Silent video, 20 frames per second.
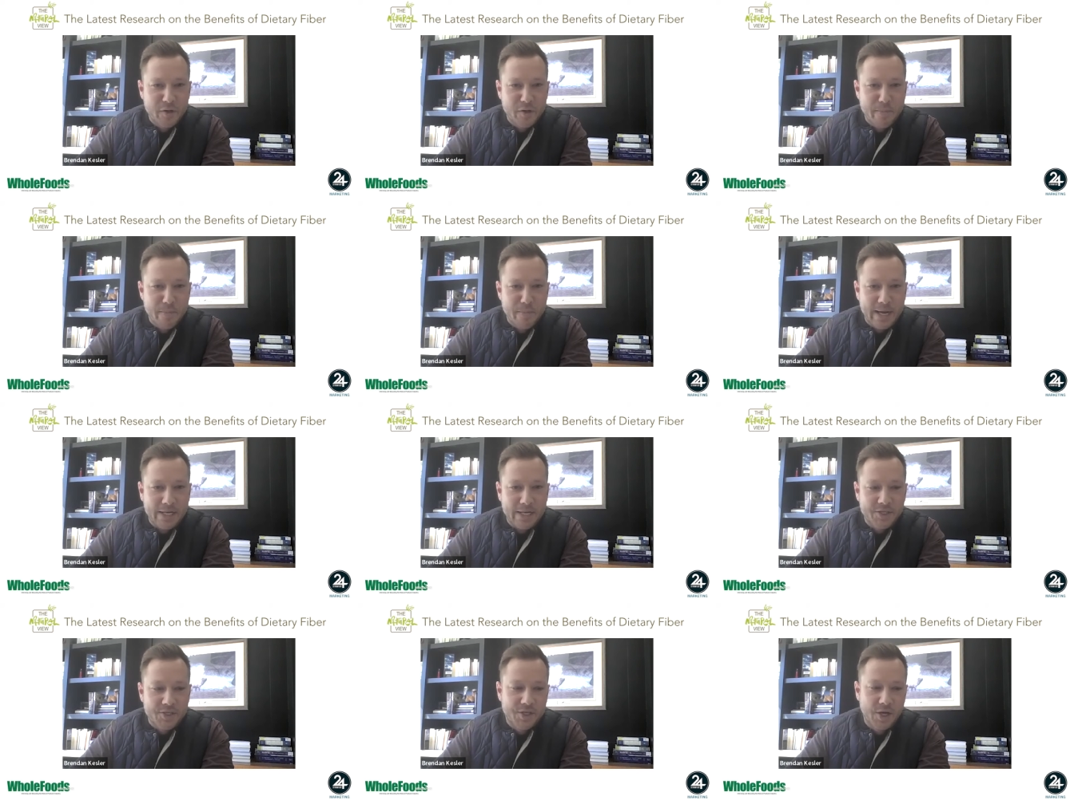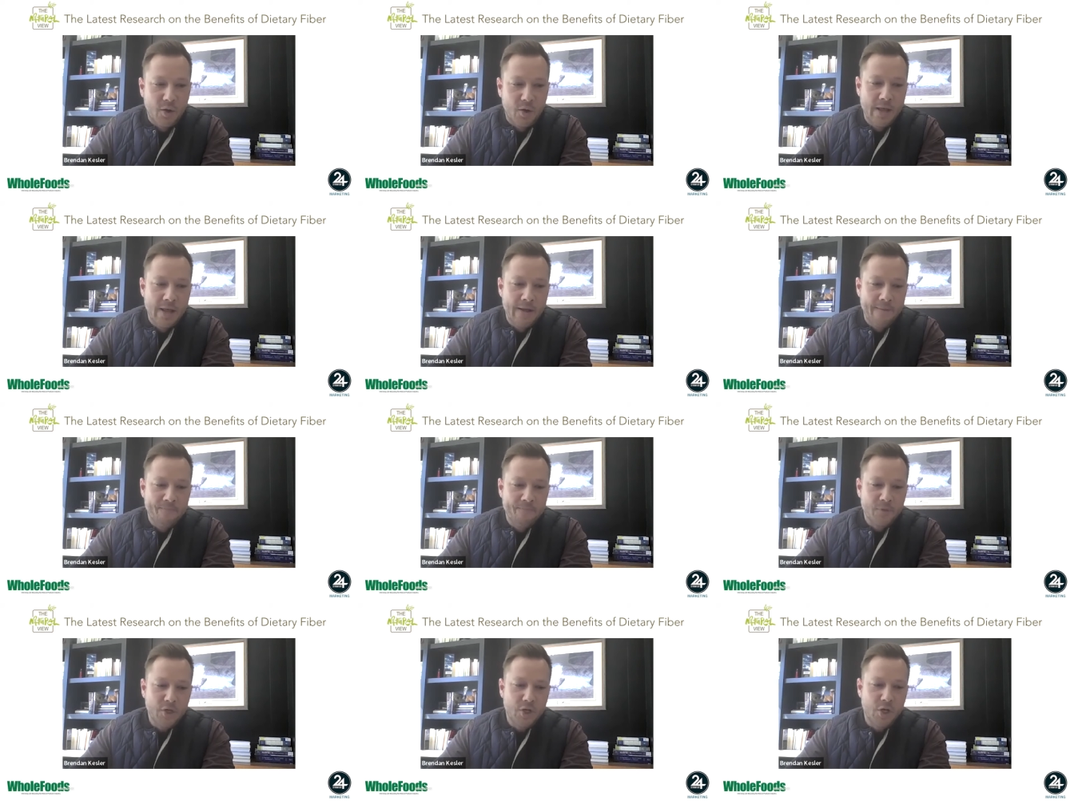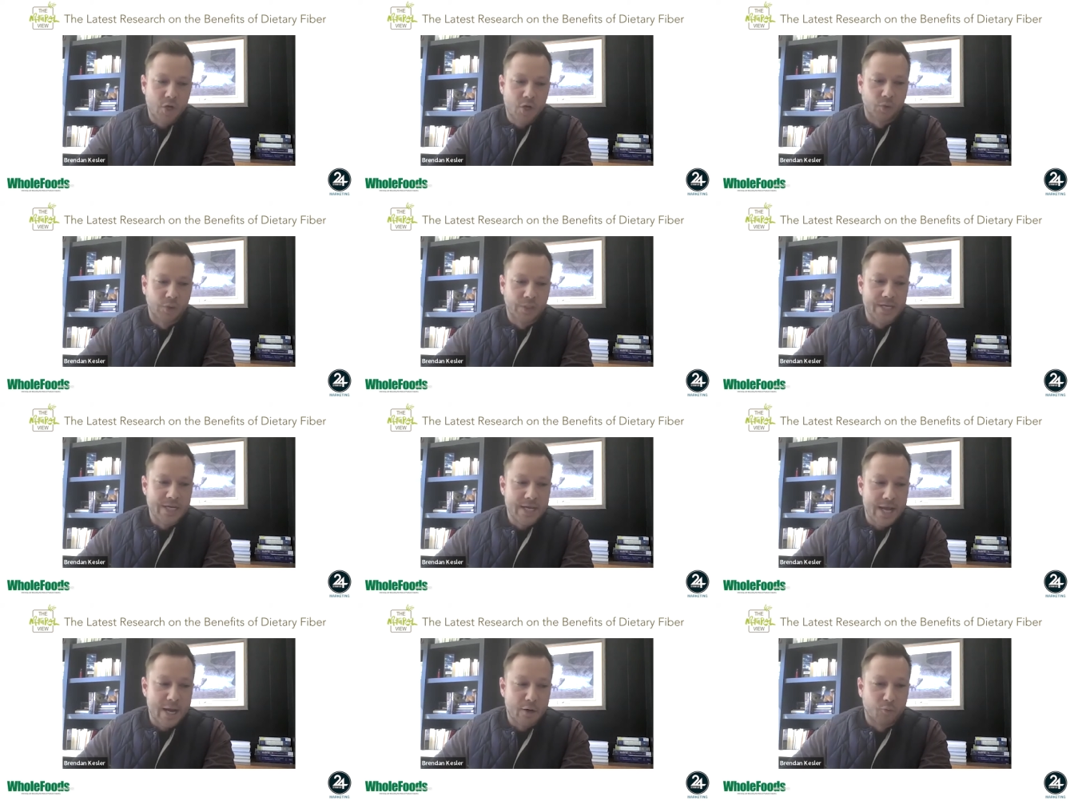few minutes. So, it
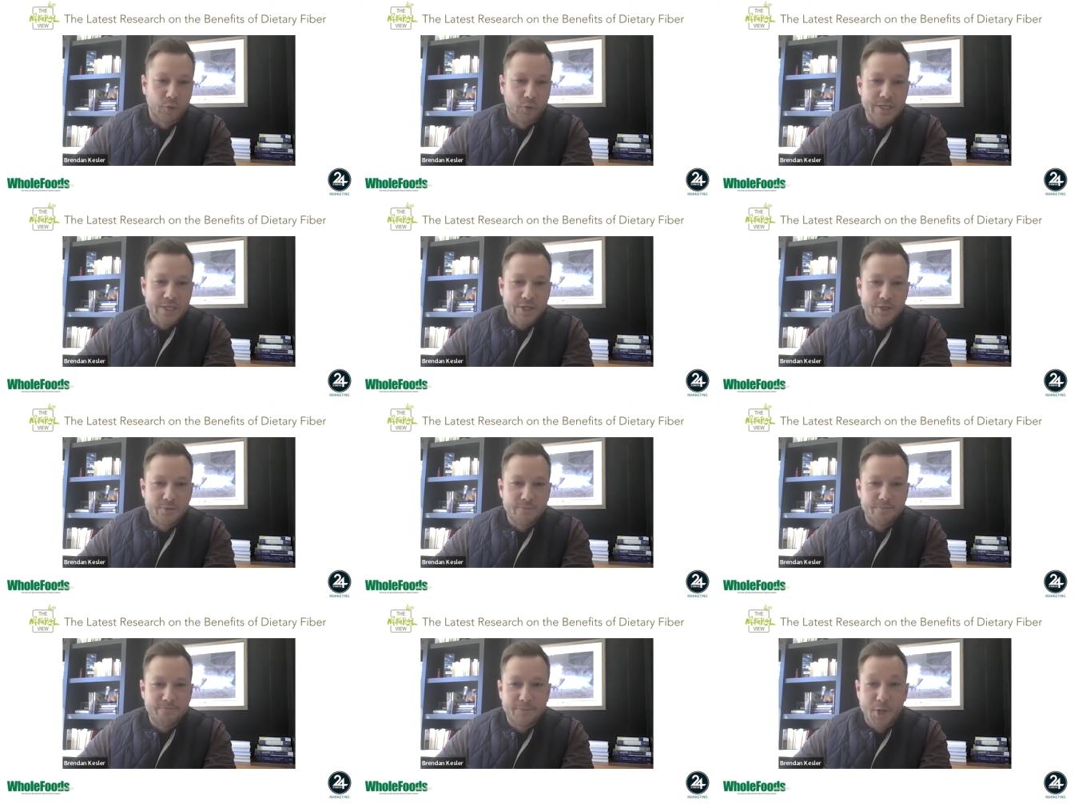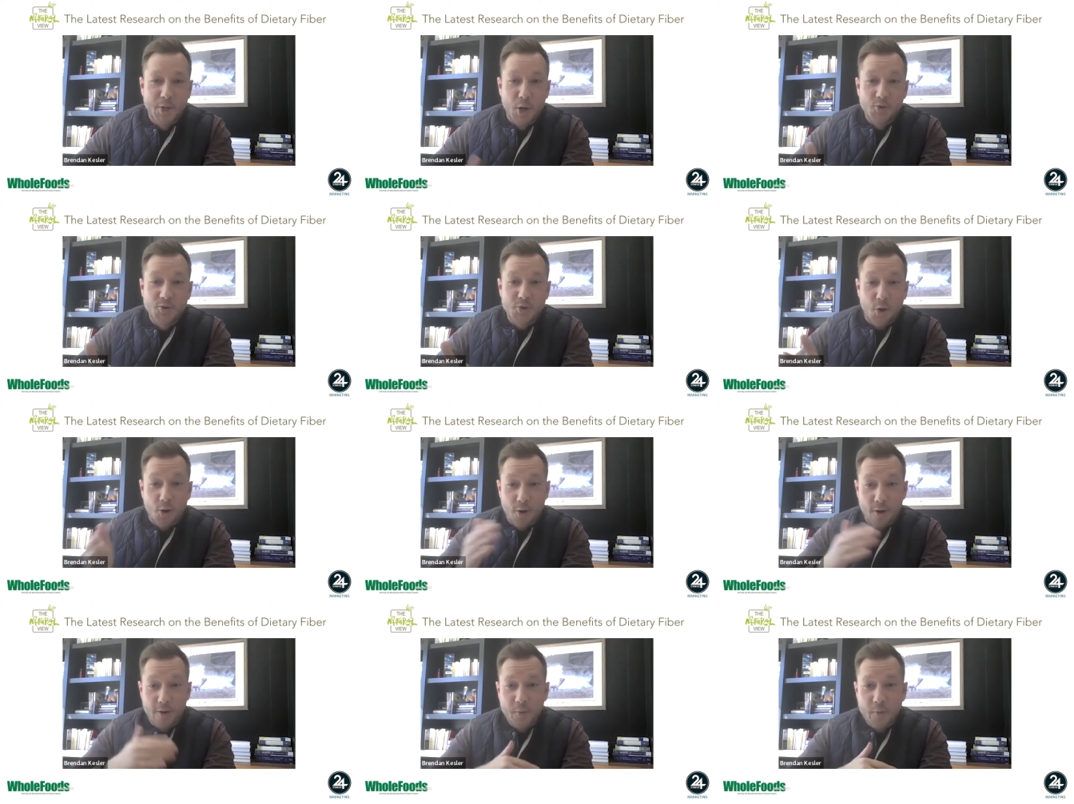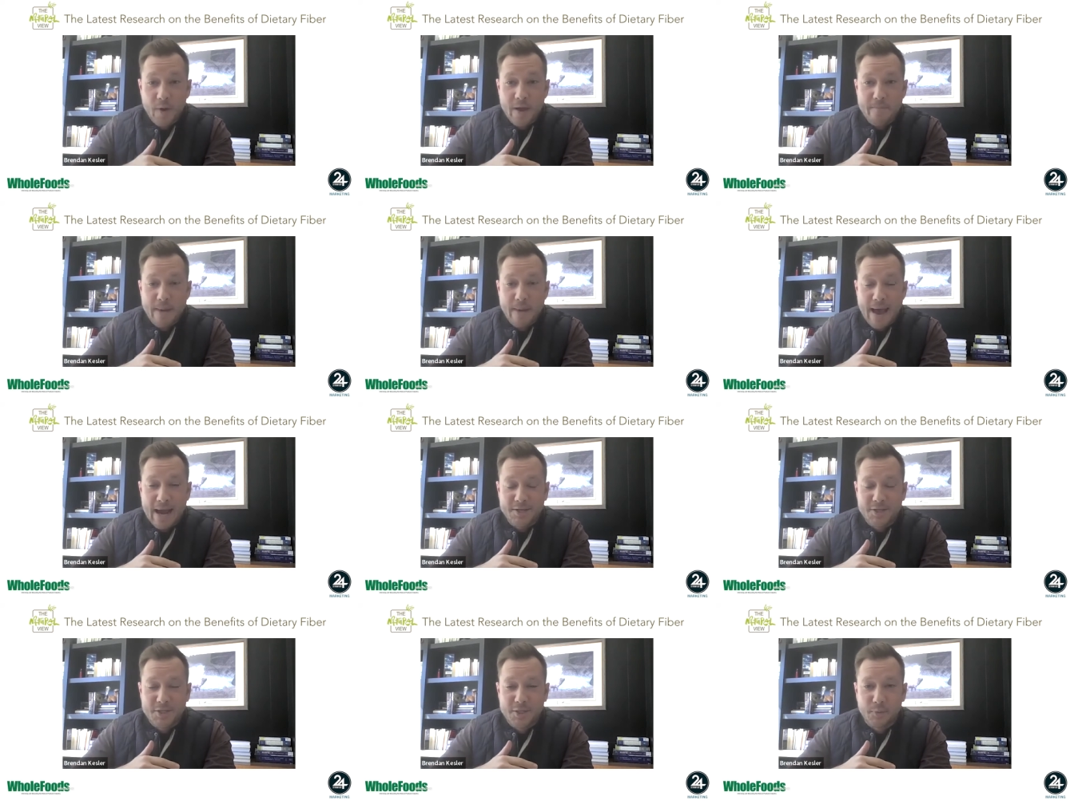really goes all the way
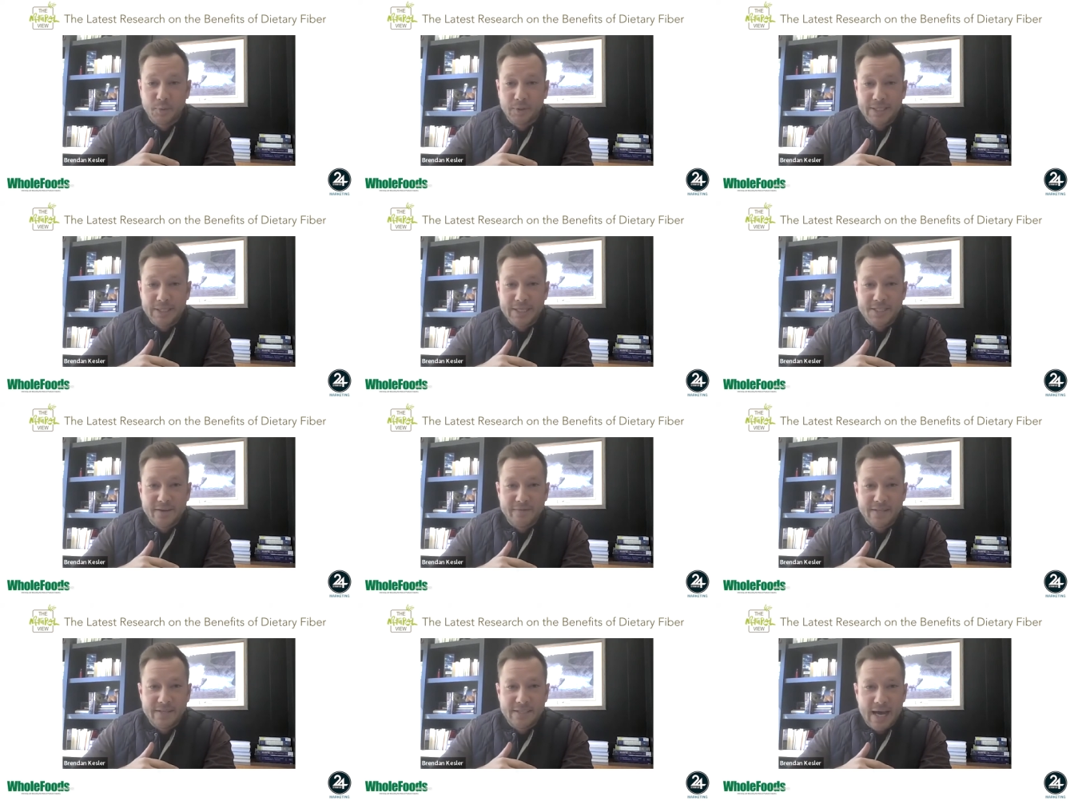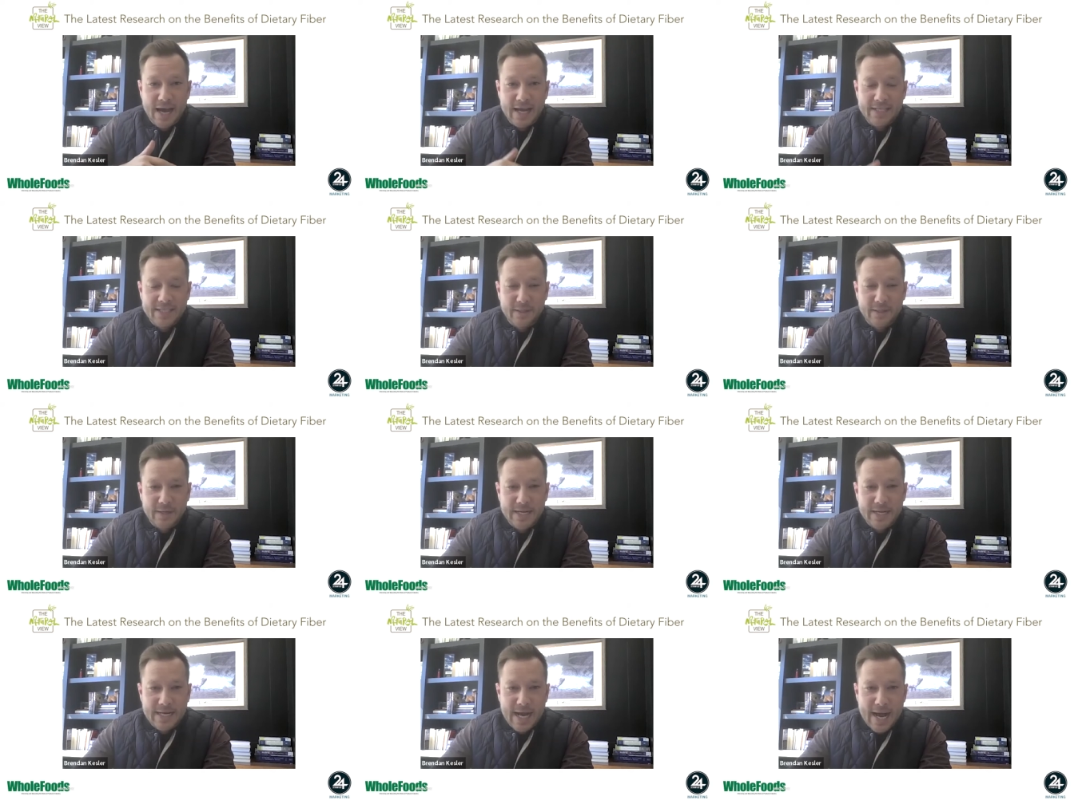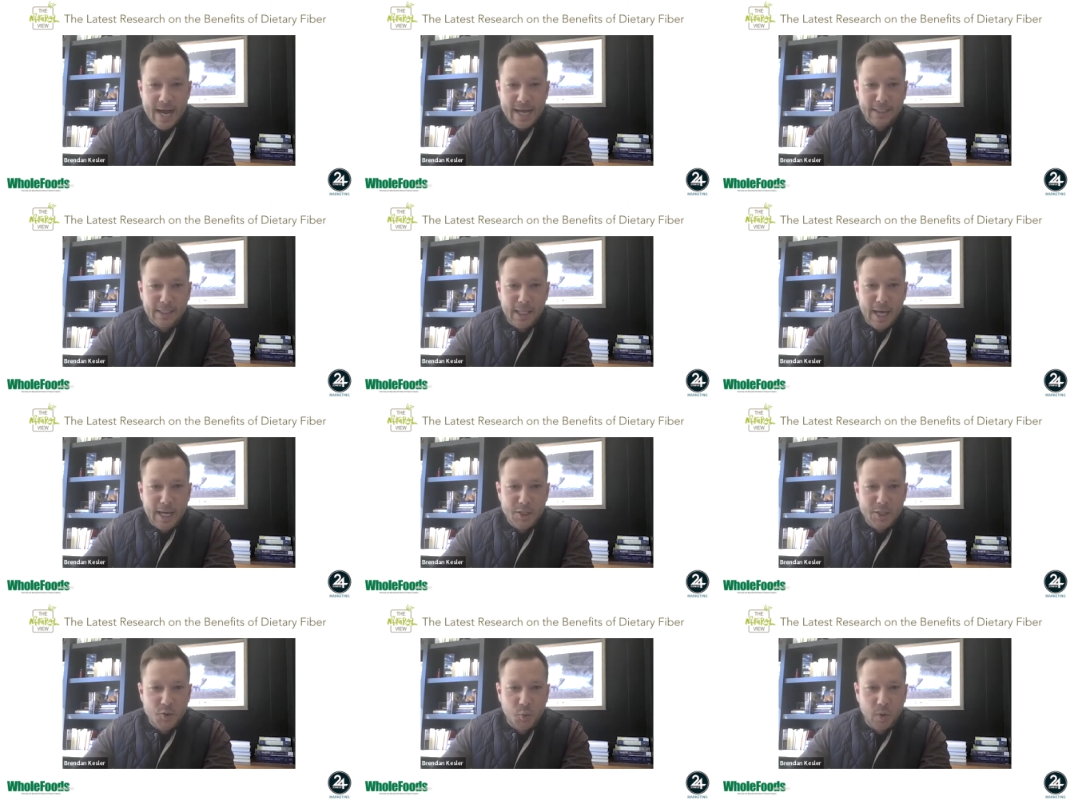back to the release of the dietary
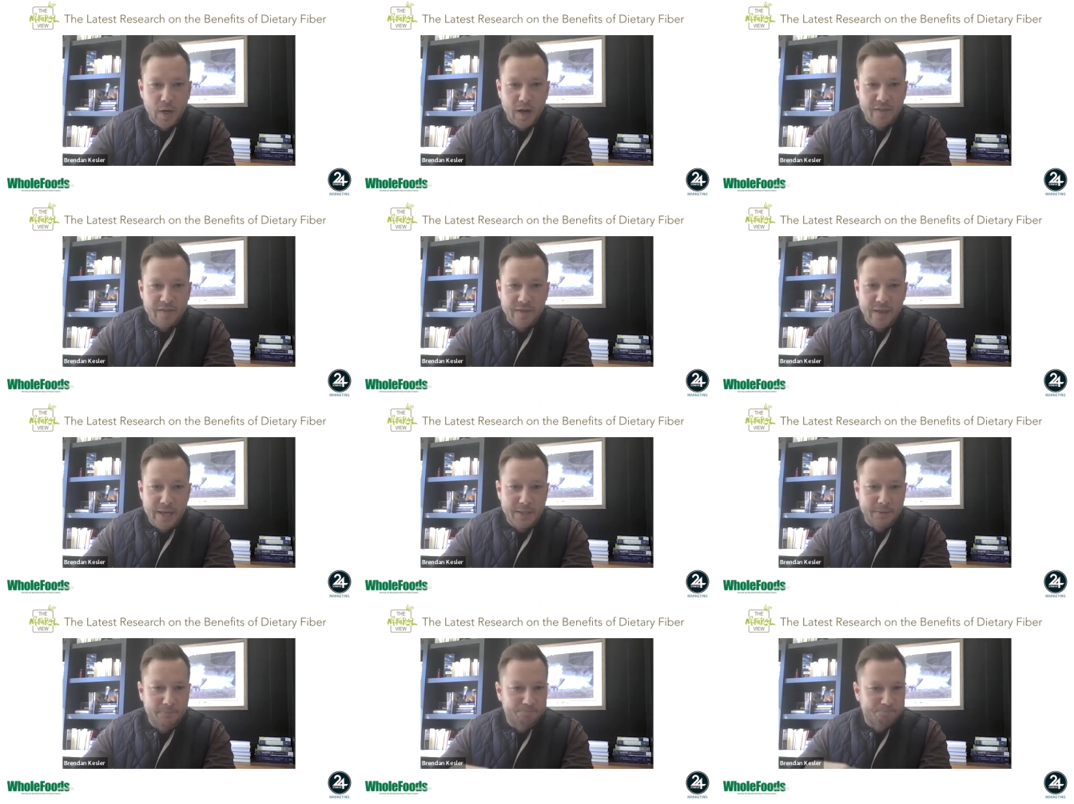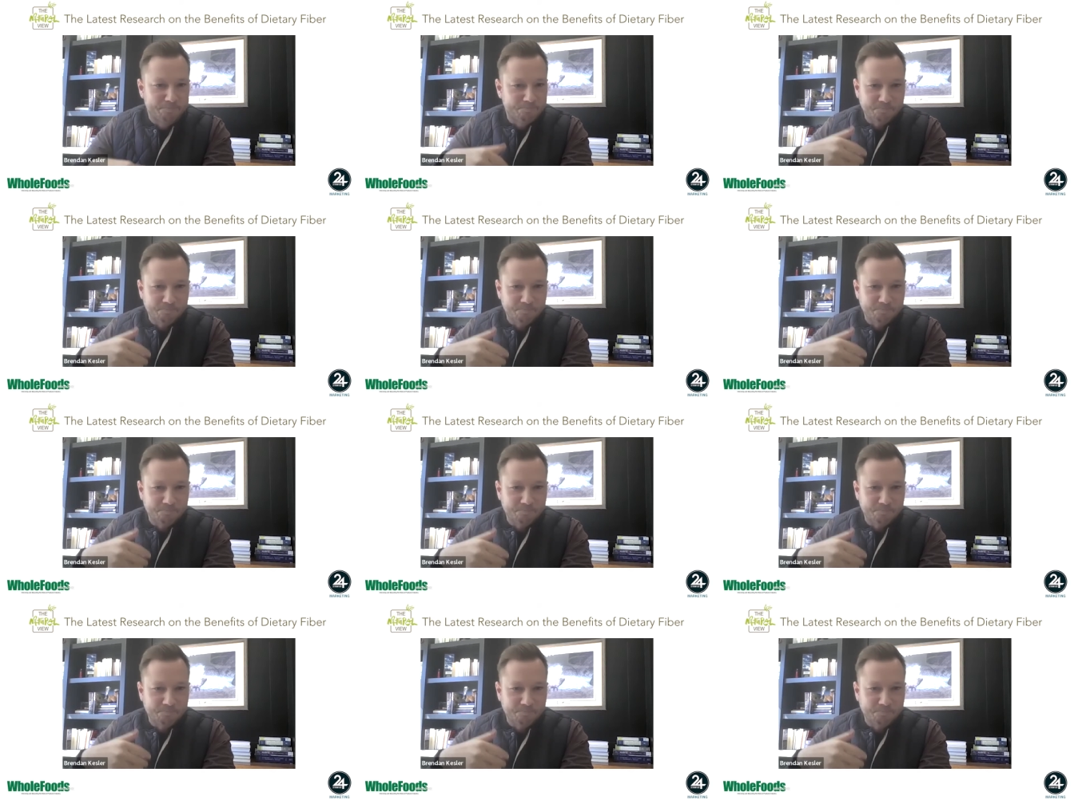guidelines, where I think,